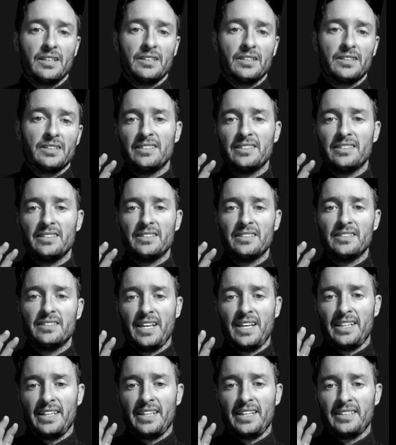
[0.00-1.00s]
this
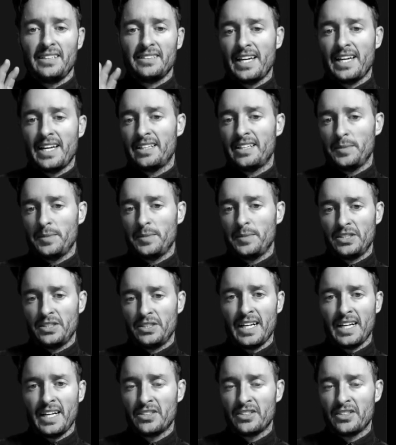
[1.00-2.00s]
is a scanned
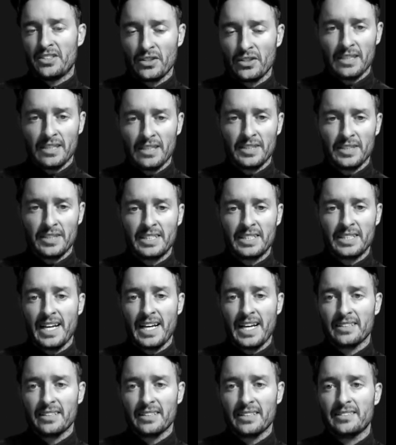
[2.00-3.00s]
image that I took out of a
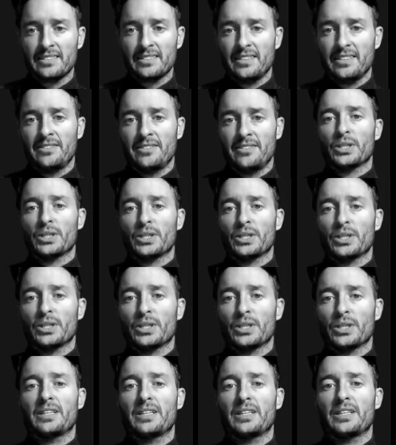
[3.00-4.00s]
text, out of a
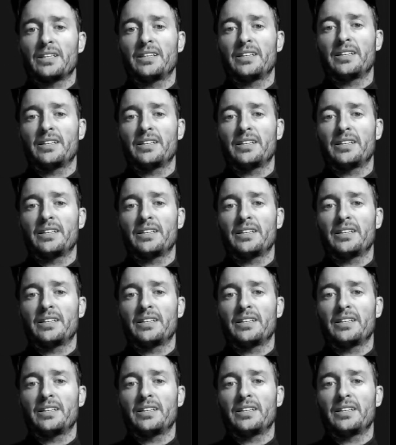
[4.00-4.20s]
book,